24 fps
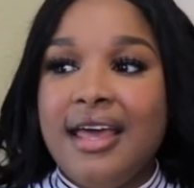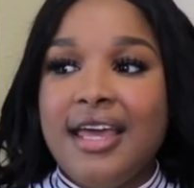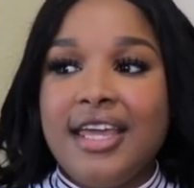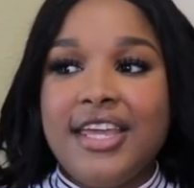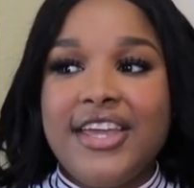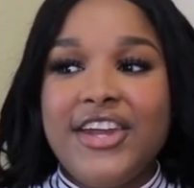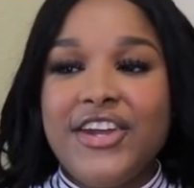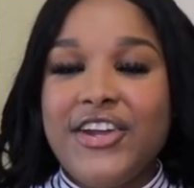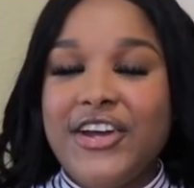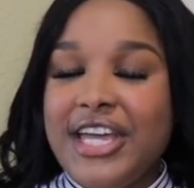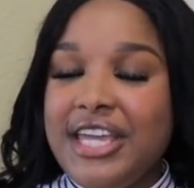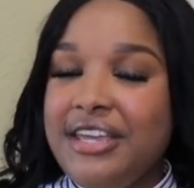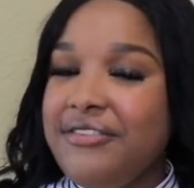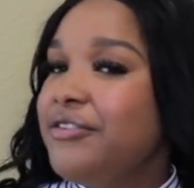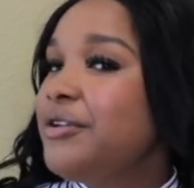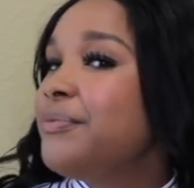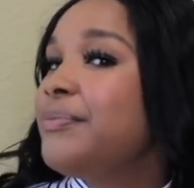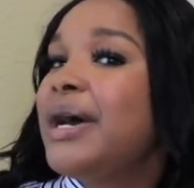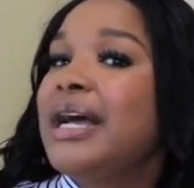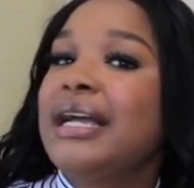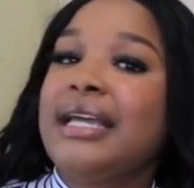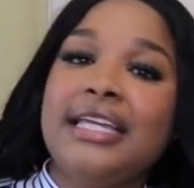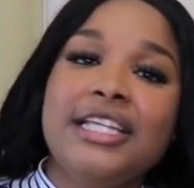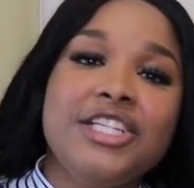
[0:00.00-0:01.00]
you know, even
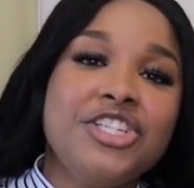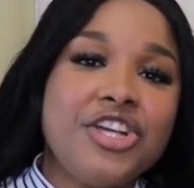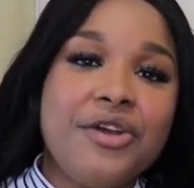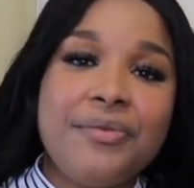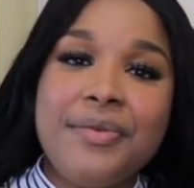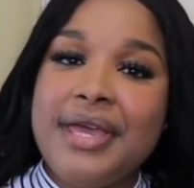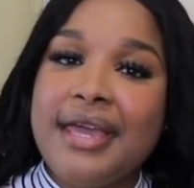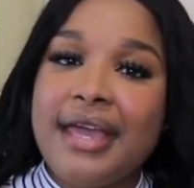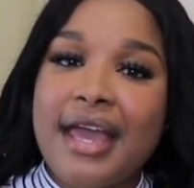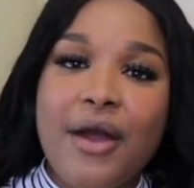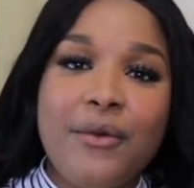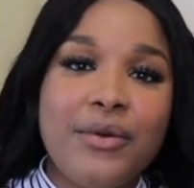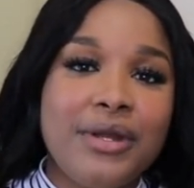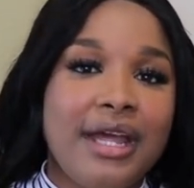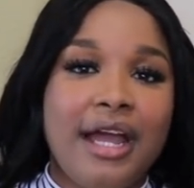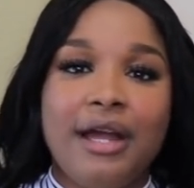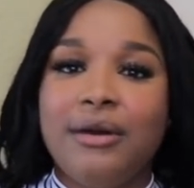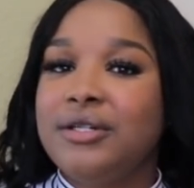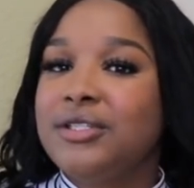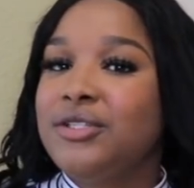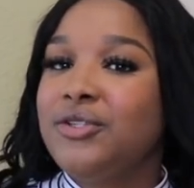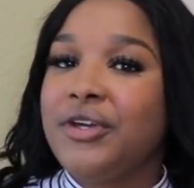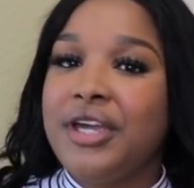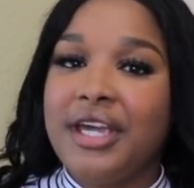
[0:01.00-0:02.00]
back in Jamaica when I
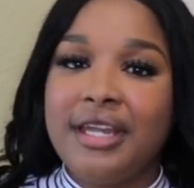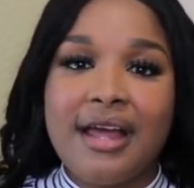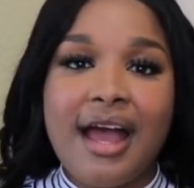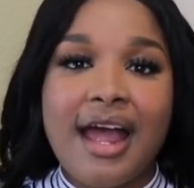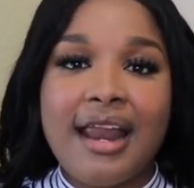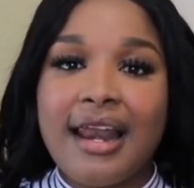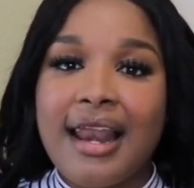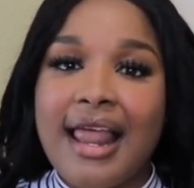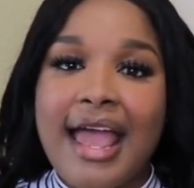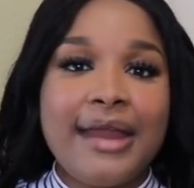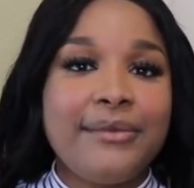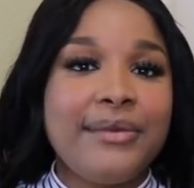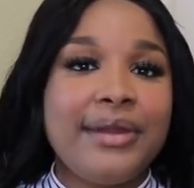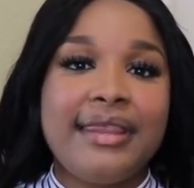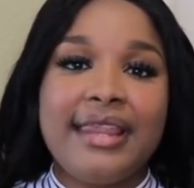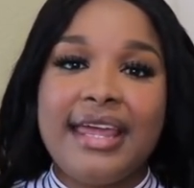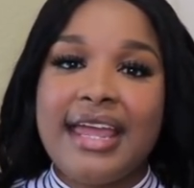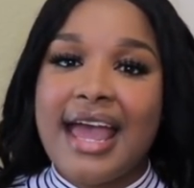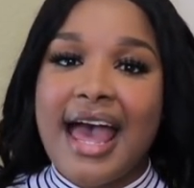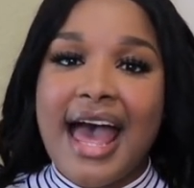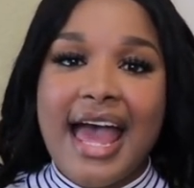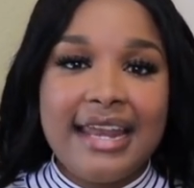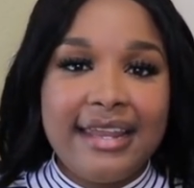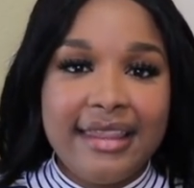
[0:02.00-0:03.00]
was looking online when they
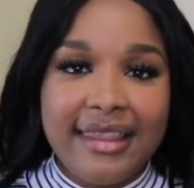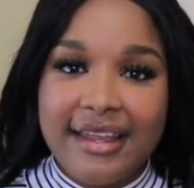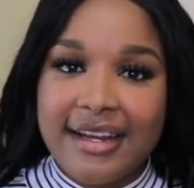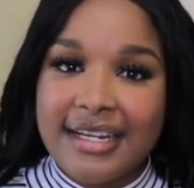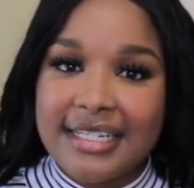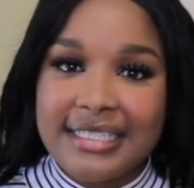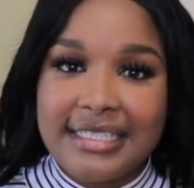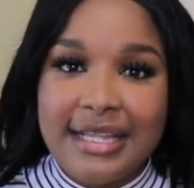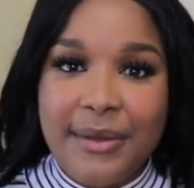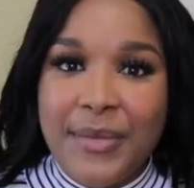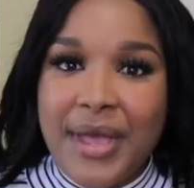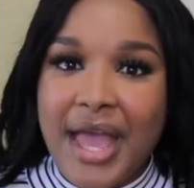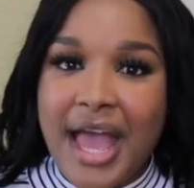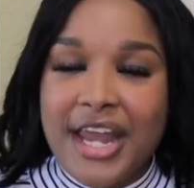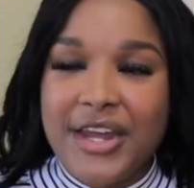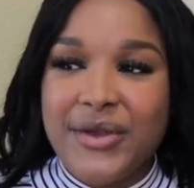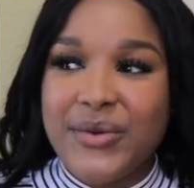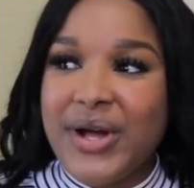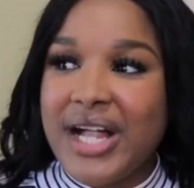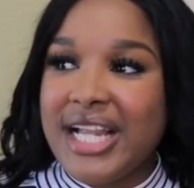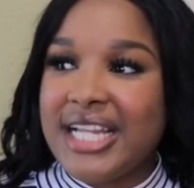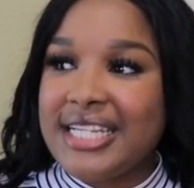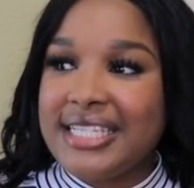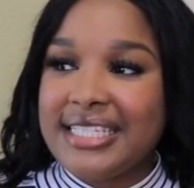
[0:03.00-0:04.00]
had their
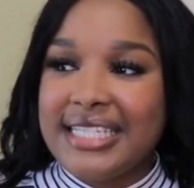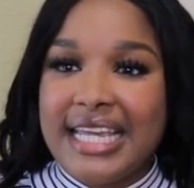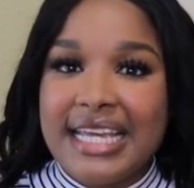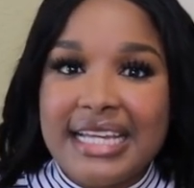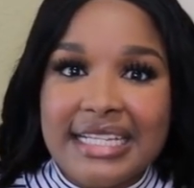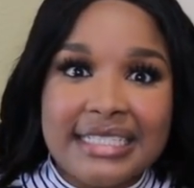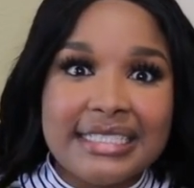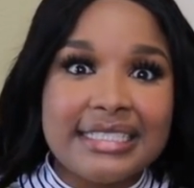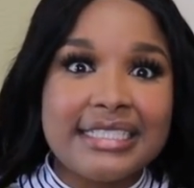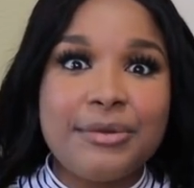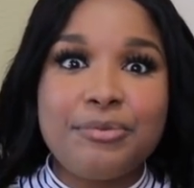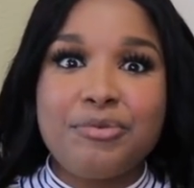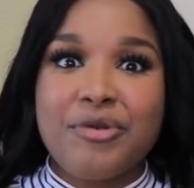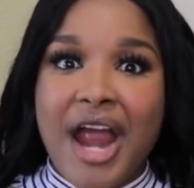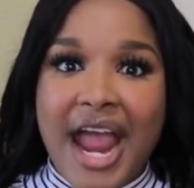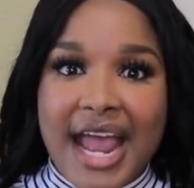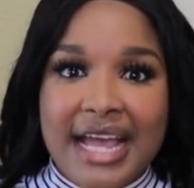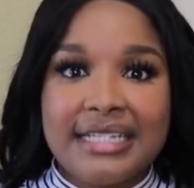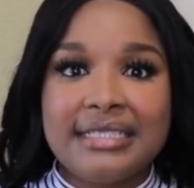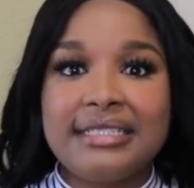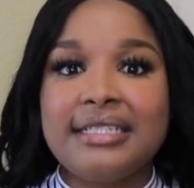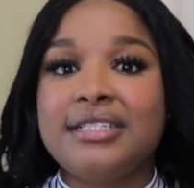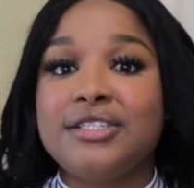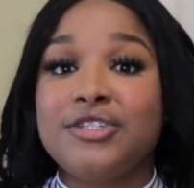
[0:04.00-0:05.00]
semi-annual sales, the
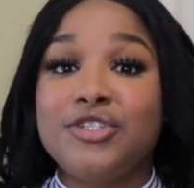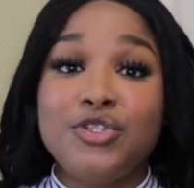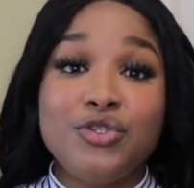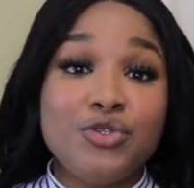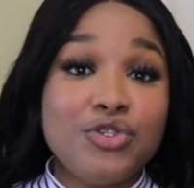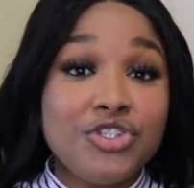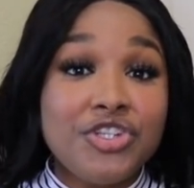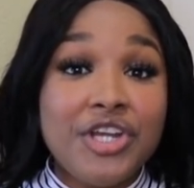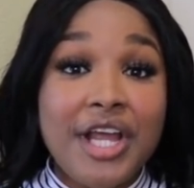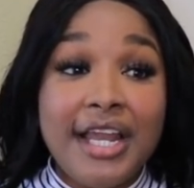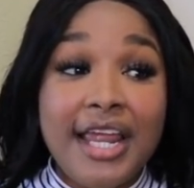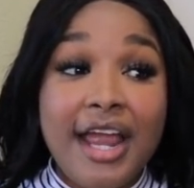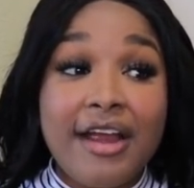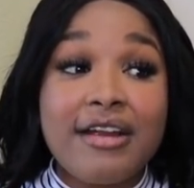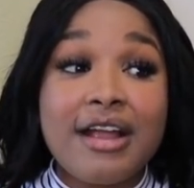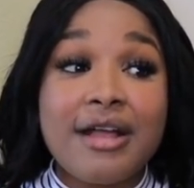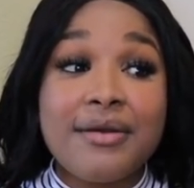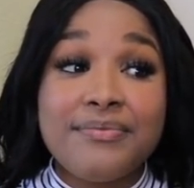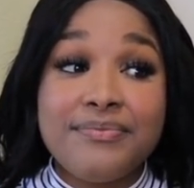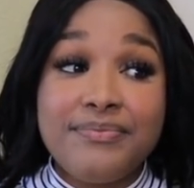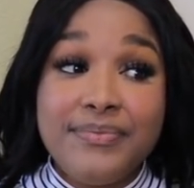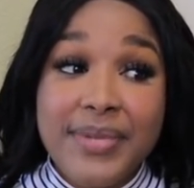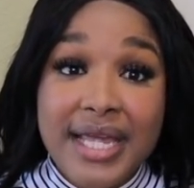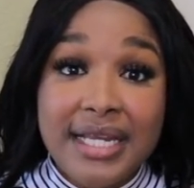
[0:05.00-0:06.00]
prices usually are
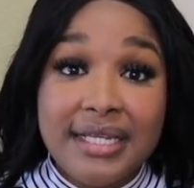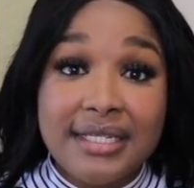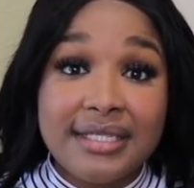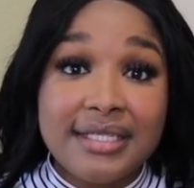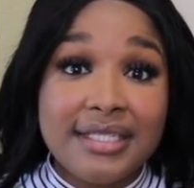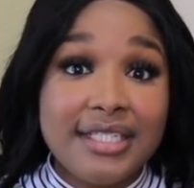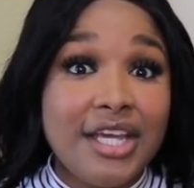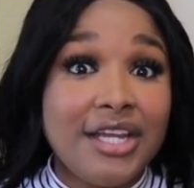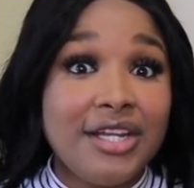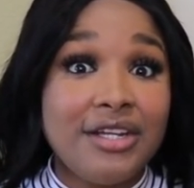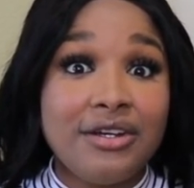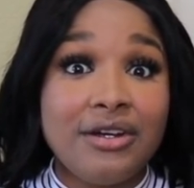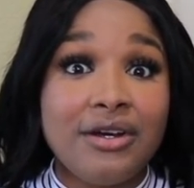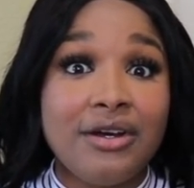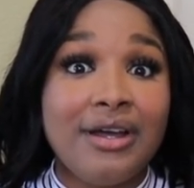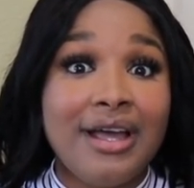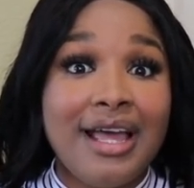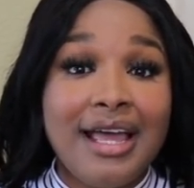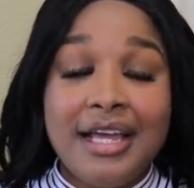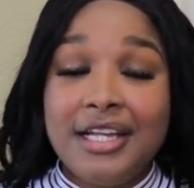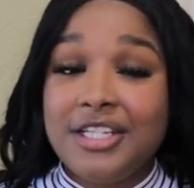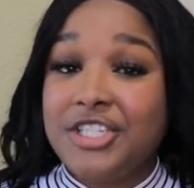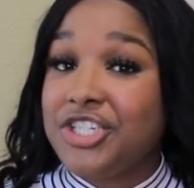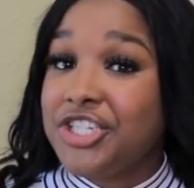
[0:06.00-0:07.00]
a bit, you know,
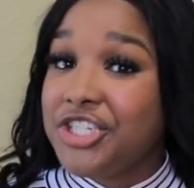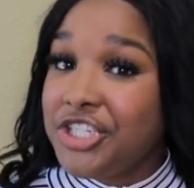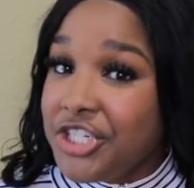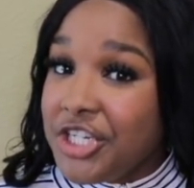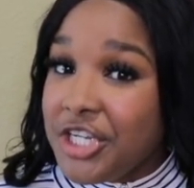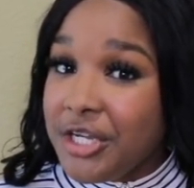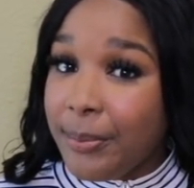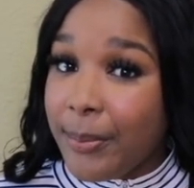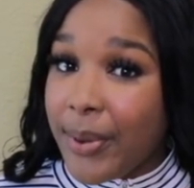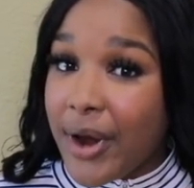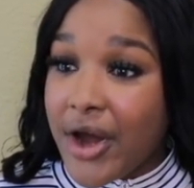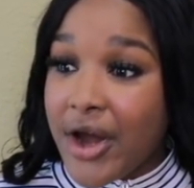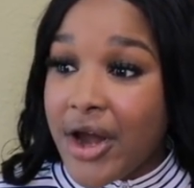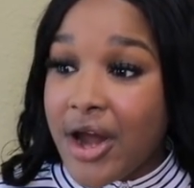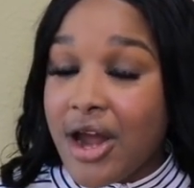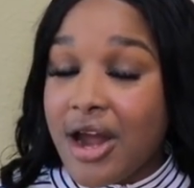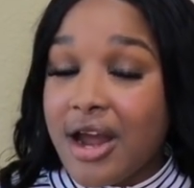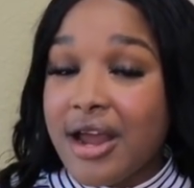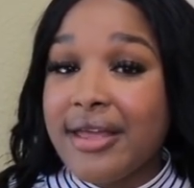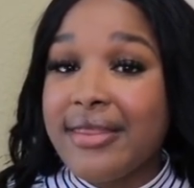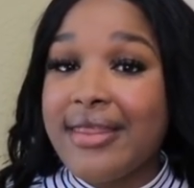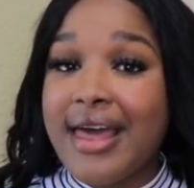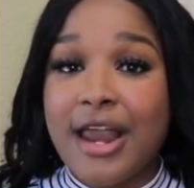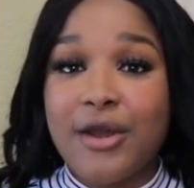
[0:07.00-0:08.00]

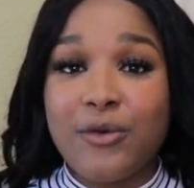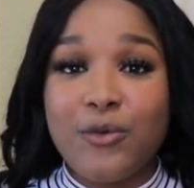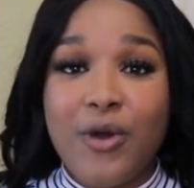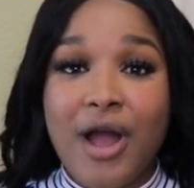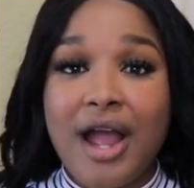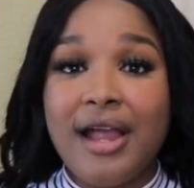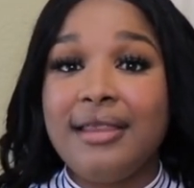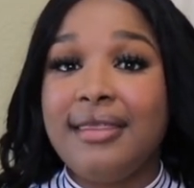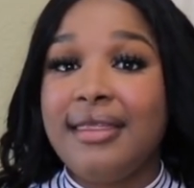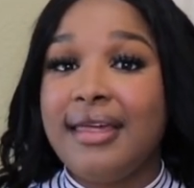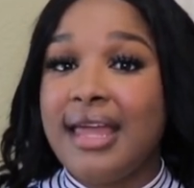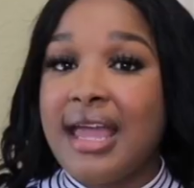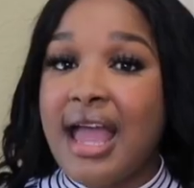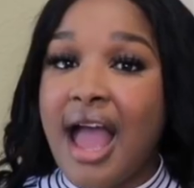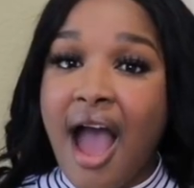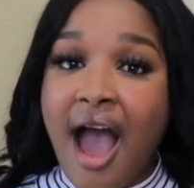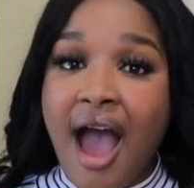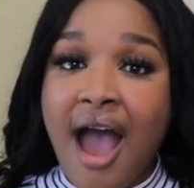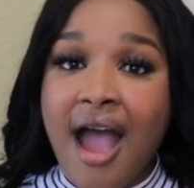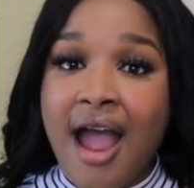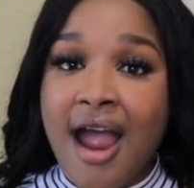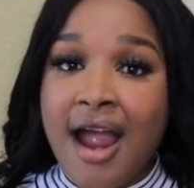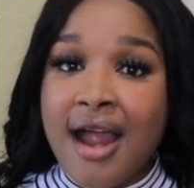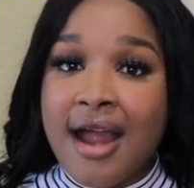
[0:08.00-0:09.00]
cheaper than what they
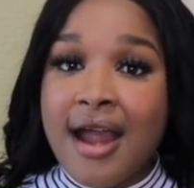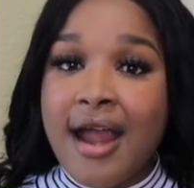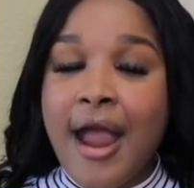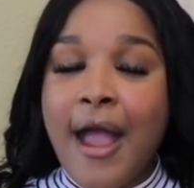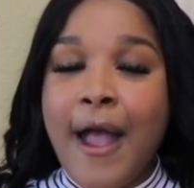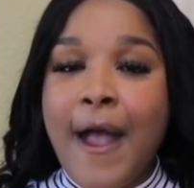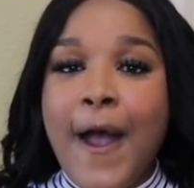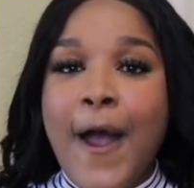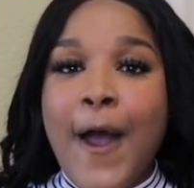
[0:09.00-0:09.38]
are.